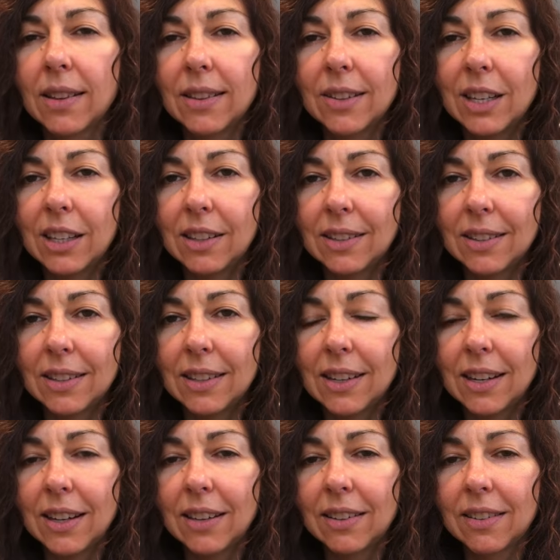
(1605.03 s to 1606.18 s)
Look at
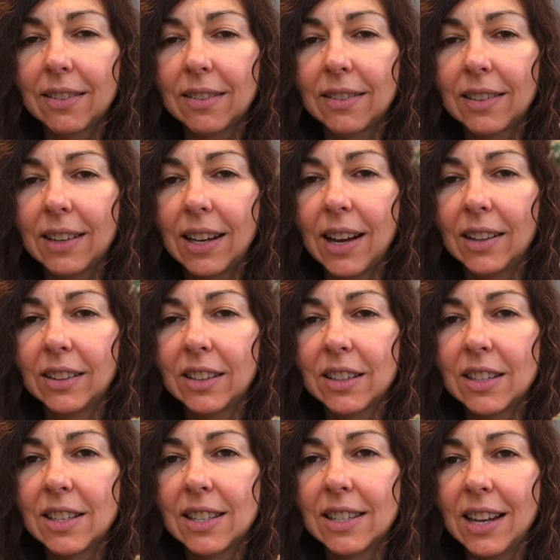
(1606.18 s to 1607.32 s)
the
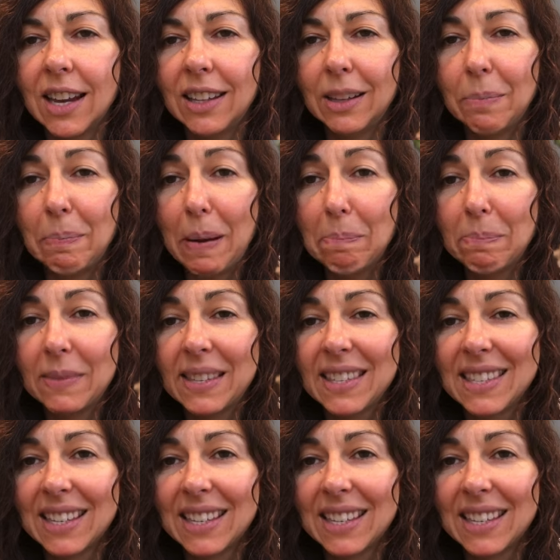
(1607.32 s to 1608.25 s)
colors and the pups.